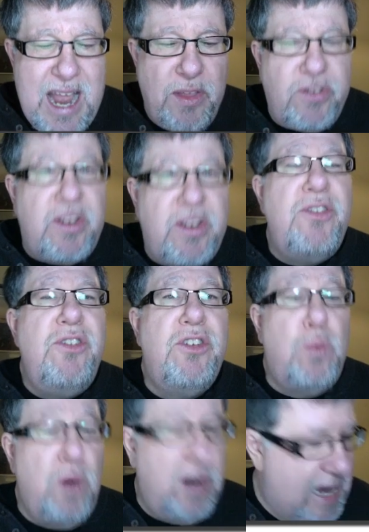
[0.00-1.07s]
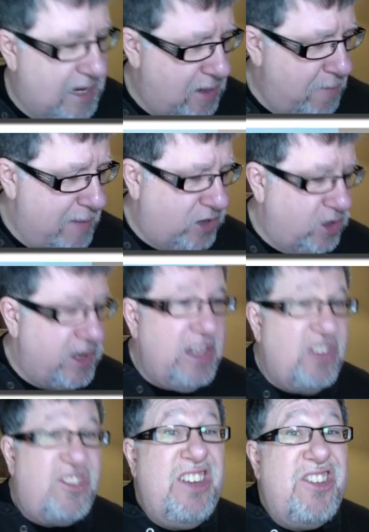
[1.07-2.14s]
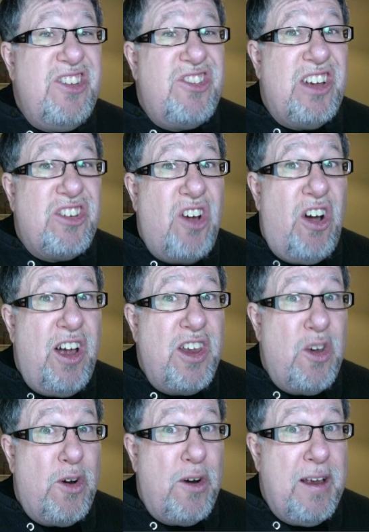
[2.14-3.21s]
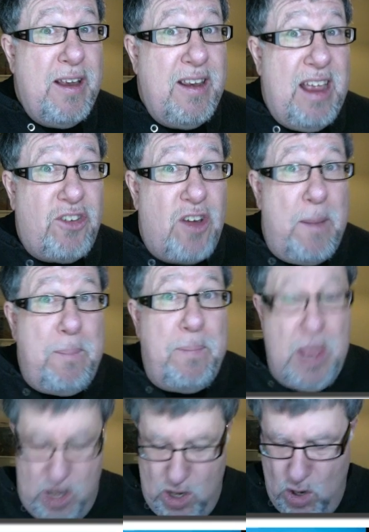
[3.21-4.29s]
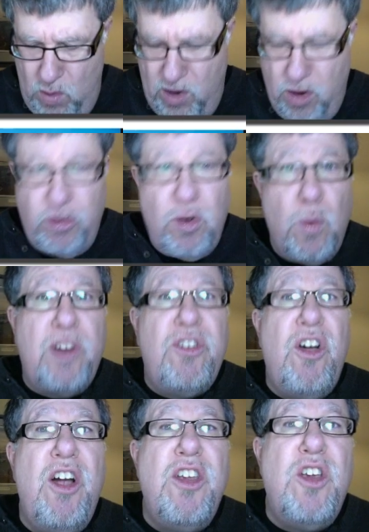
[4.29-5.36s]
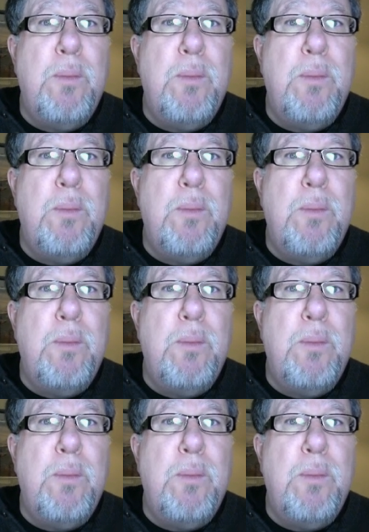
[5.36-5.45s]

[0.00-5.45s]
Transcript: this doesn't just work, as I mentioned, this isn't just on your desktop. No, it also works on your